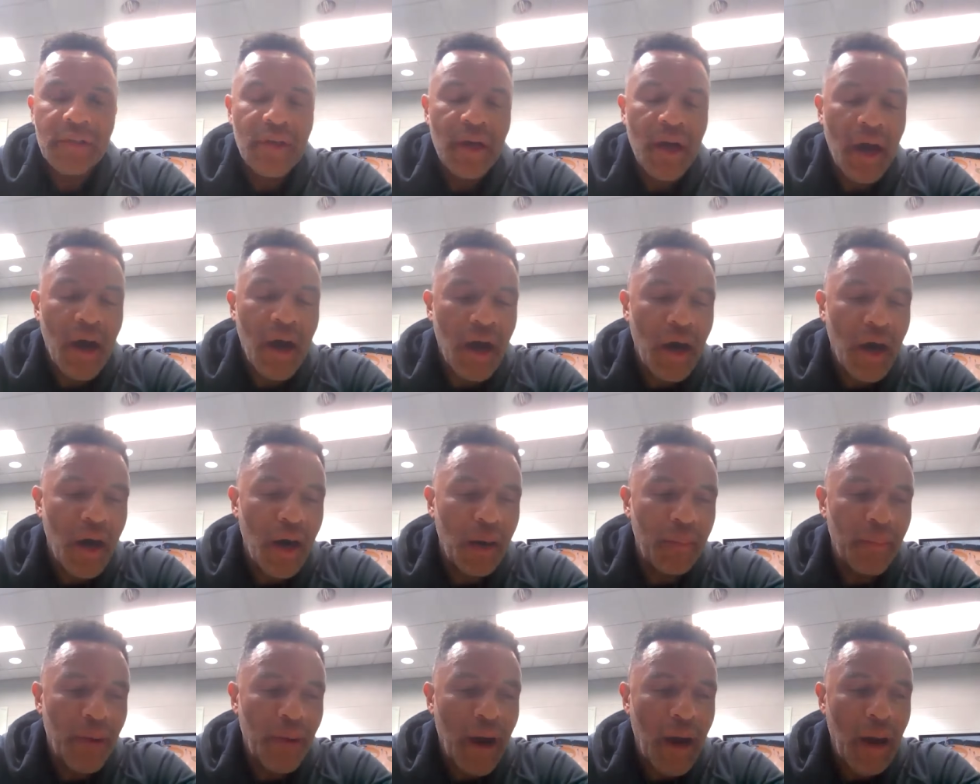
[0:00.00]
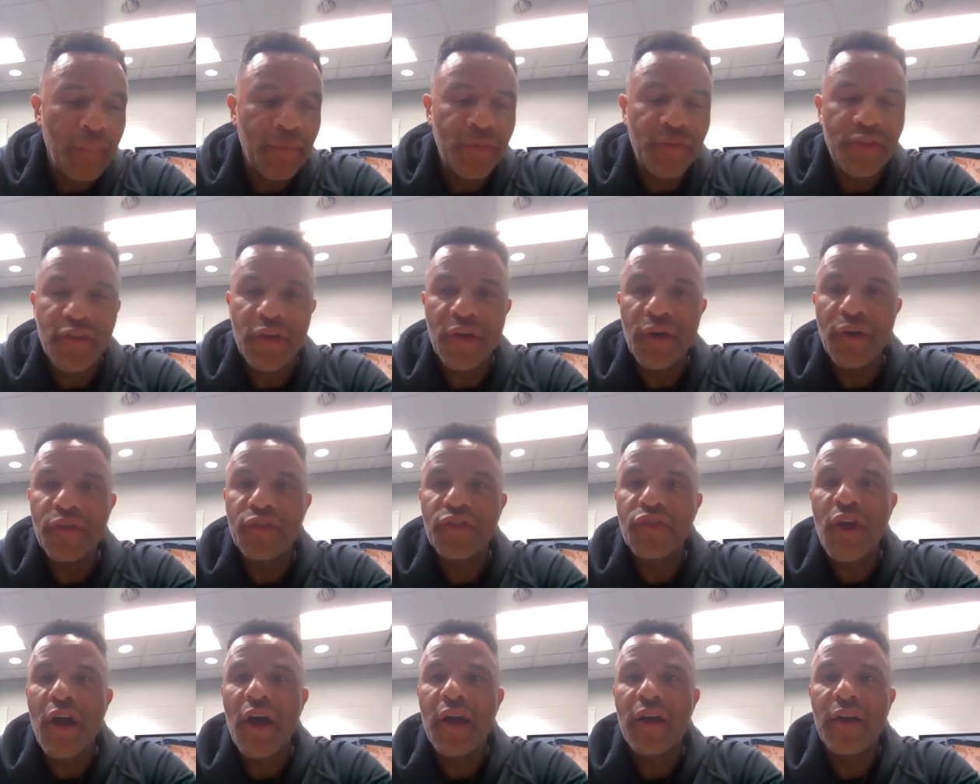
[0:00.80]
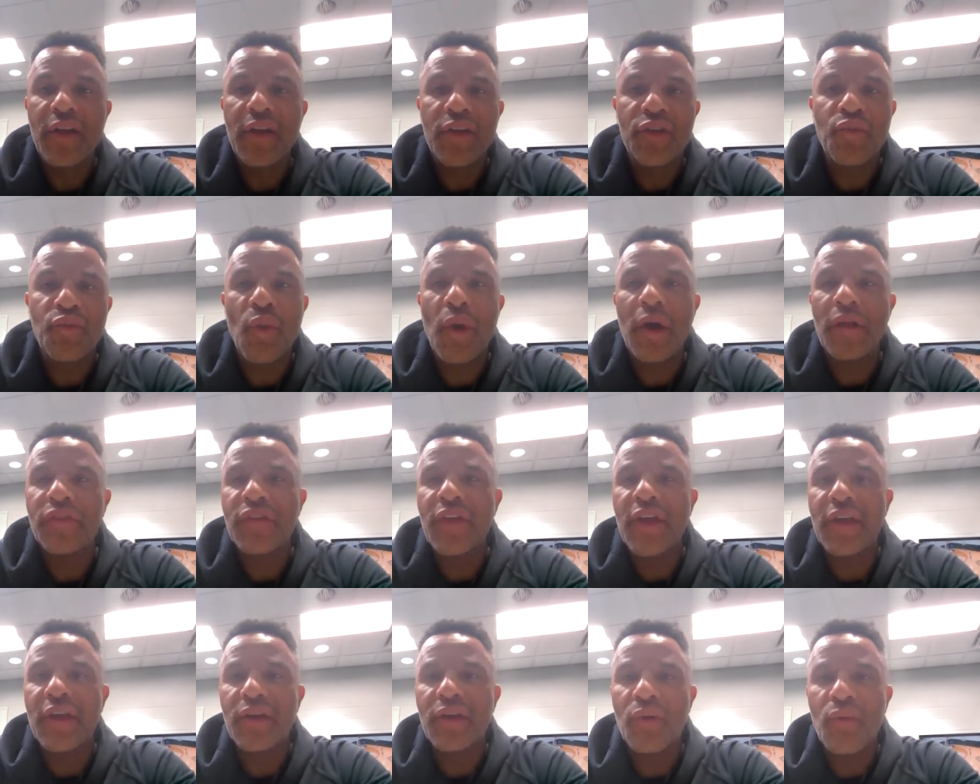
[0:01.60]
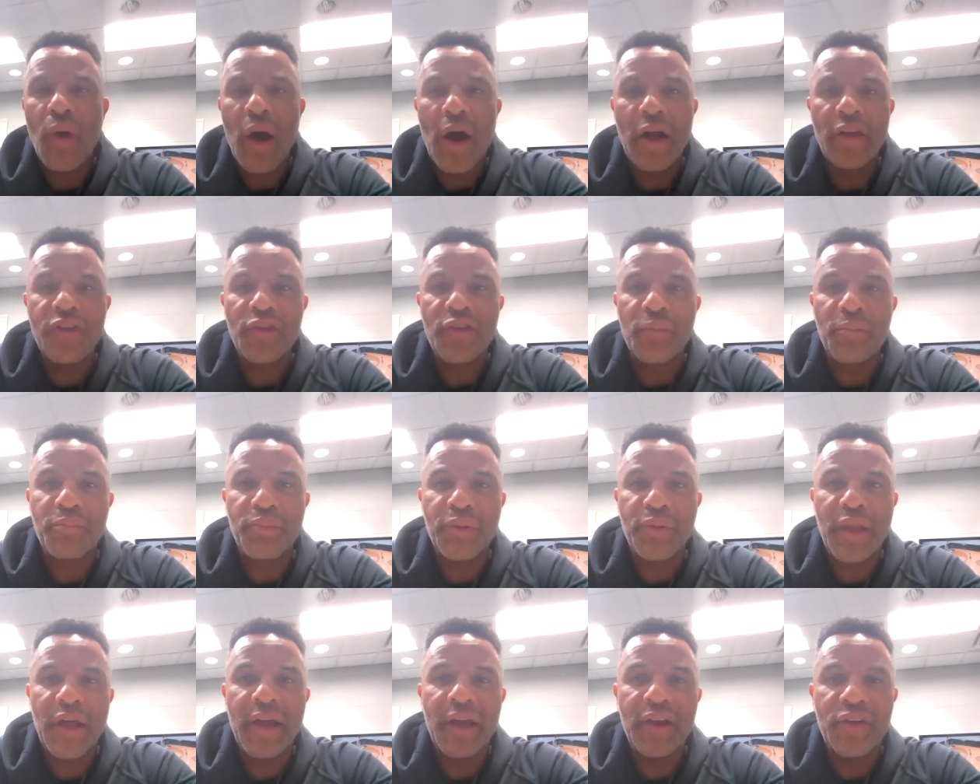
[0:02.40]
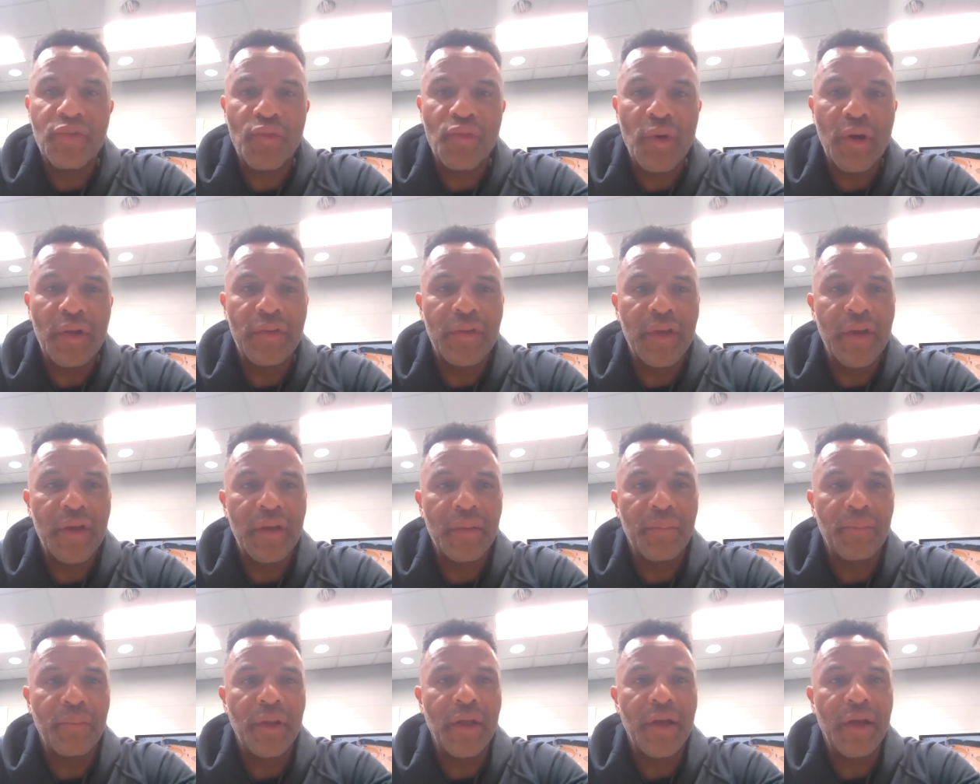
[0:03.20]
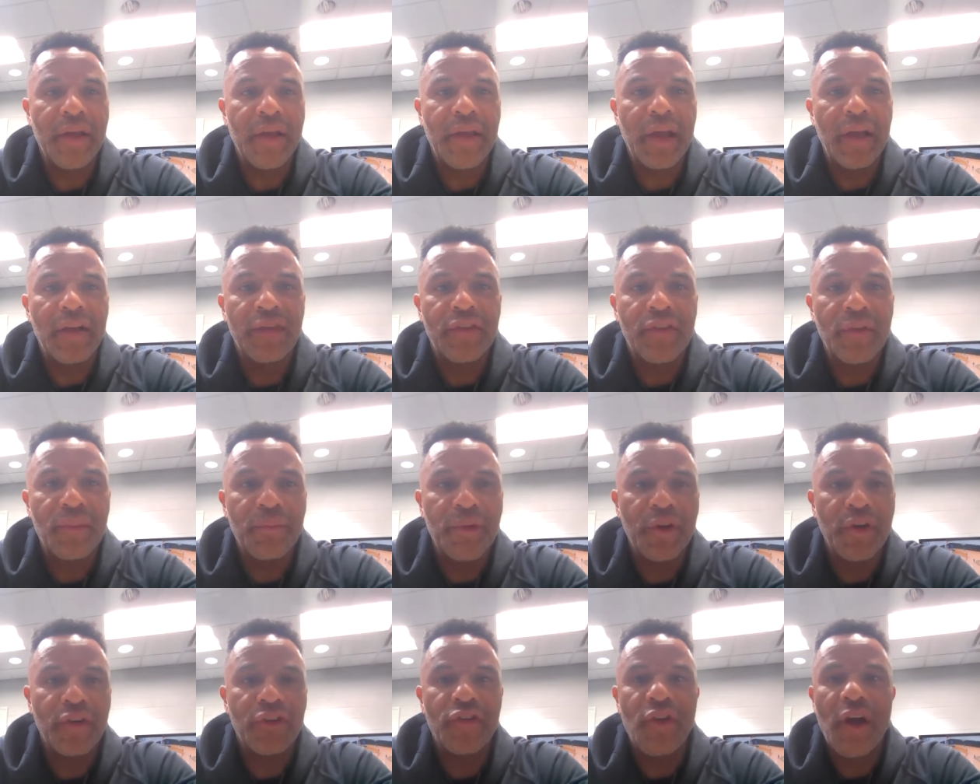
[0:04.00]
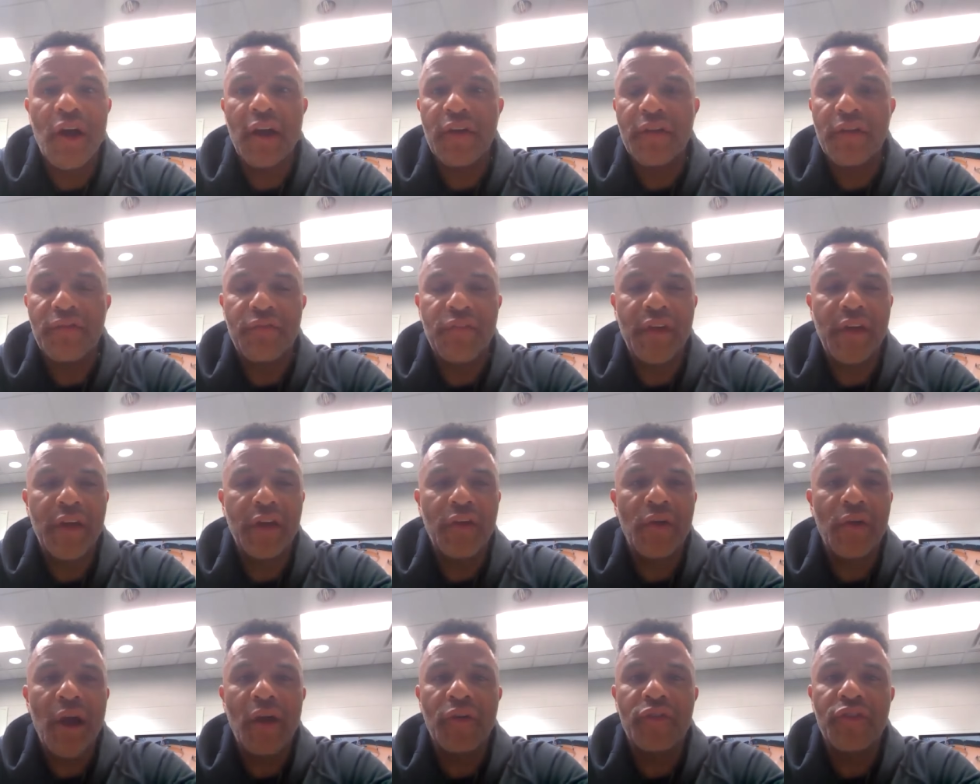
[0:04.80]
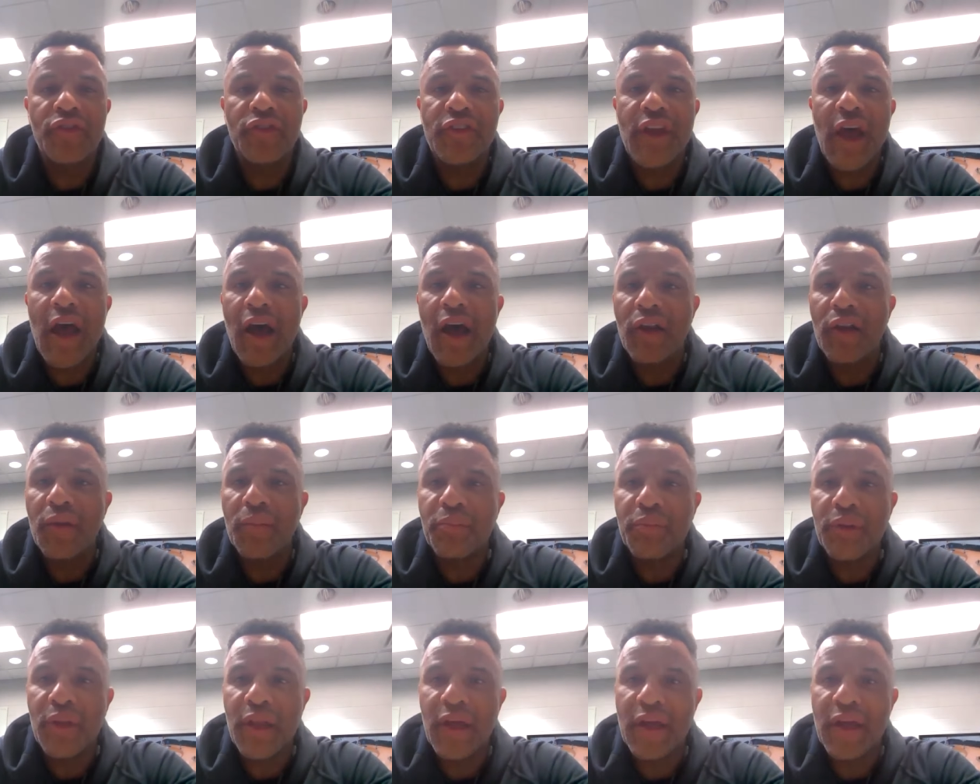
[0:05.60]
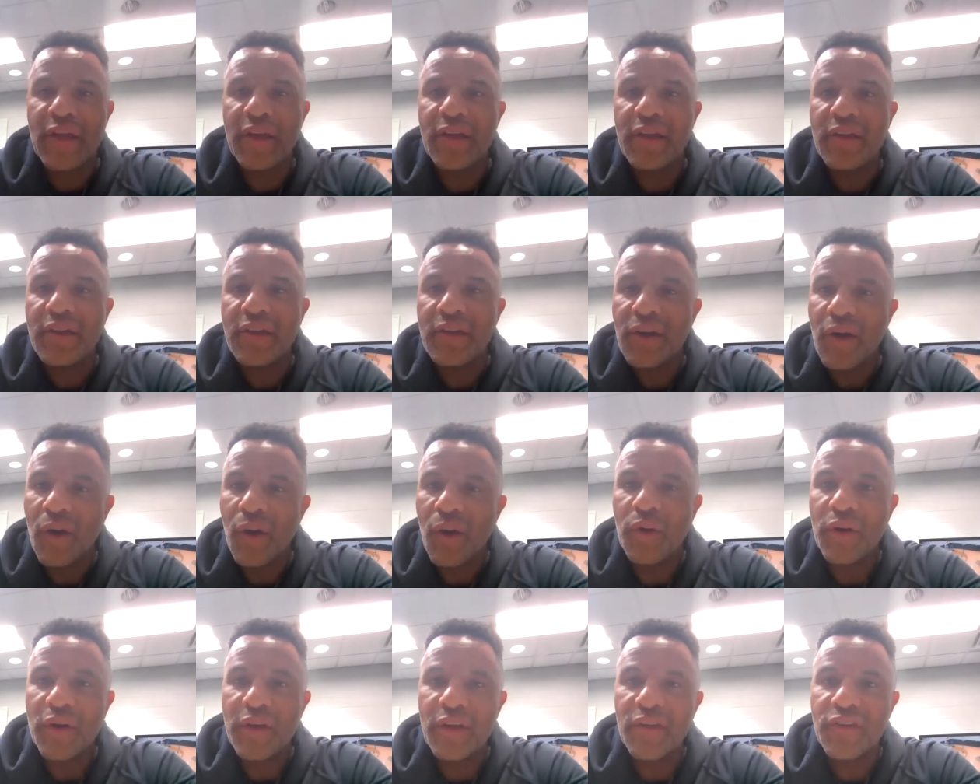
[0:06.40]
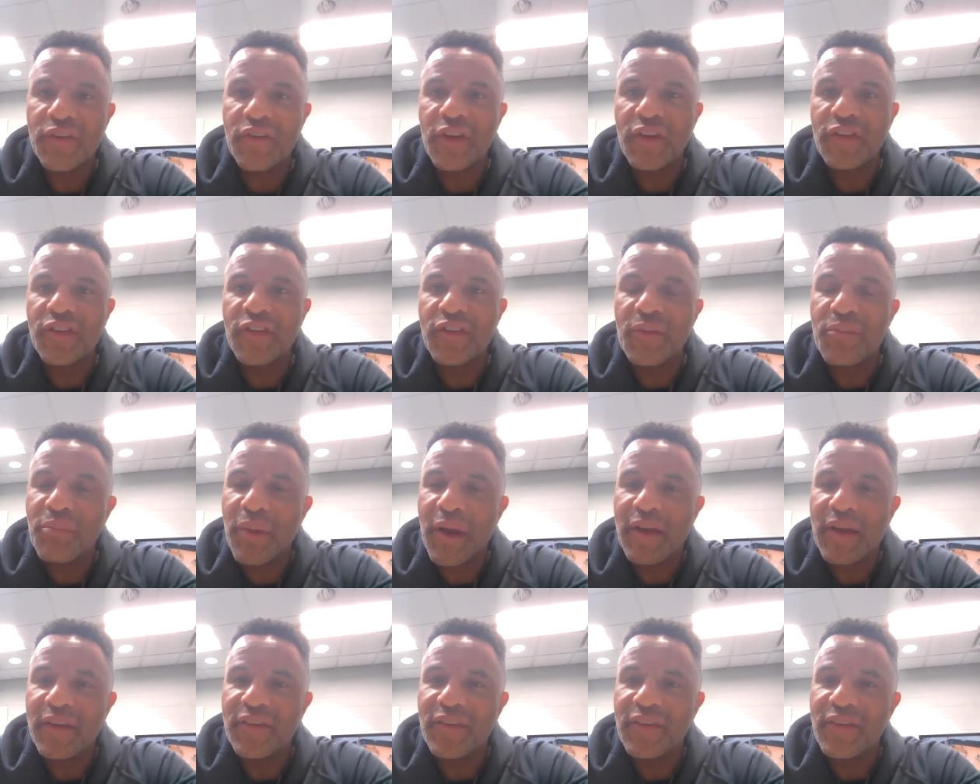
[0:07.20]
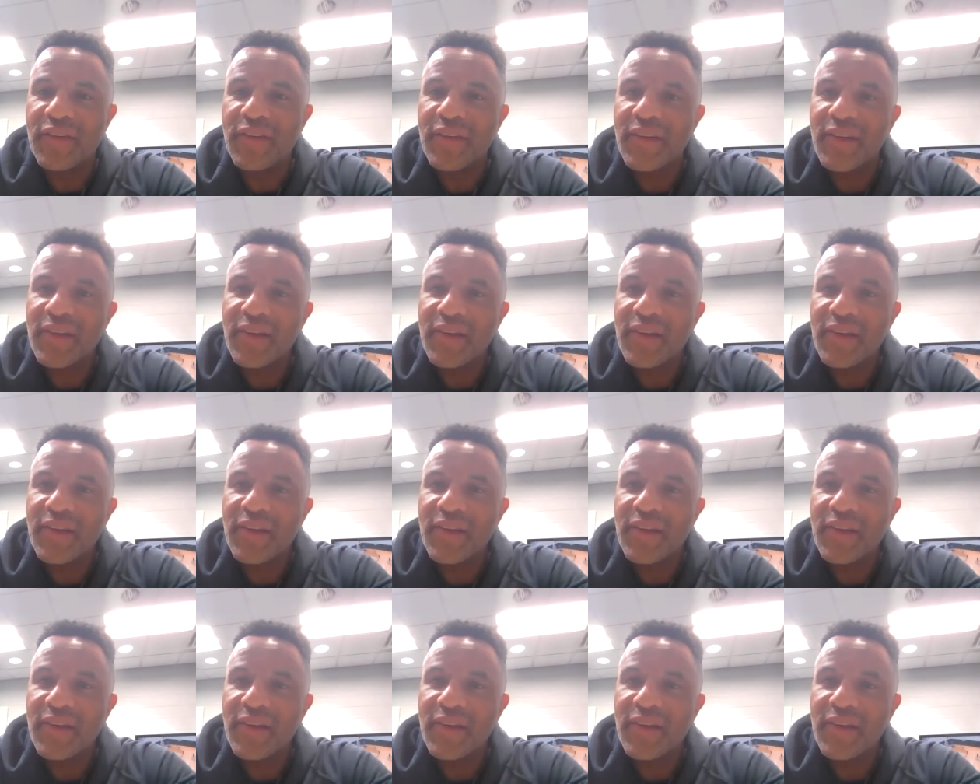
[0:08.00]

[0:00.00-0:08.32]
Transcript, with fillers: Um, I'm still trying. It's one thing to watch them play. It's one thing to play against them. You're trying to figure out style of play on a consistent basis.